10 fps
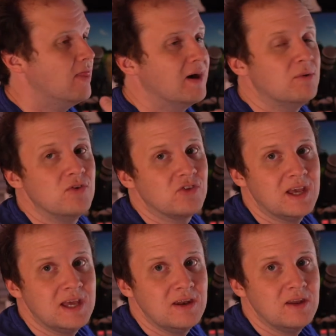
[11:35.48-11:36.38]
that was
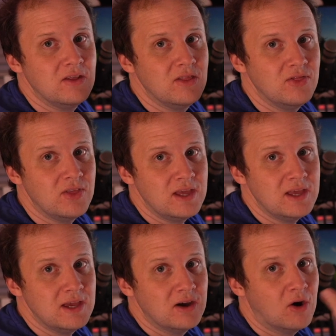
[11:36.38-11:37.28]
in
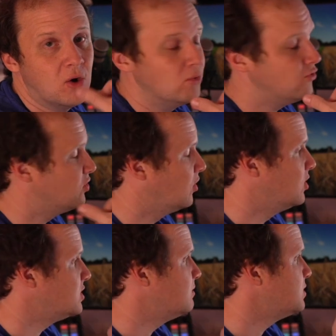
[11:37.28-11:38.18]
the old Synology,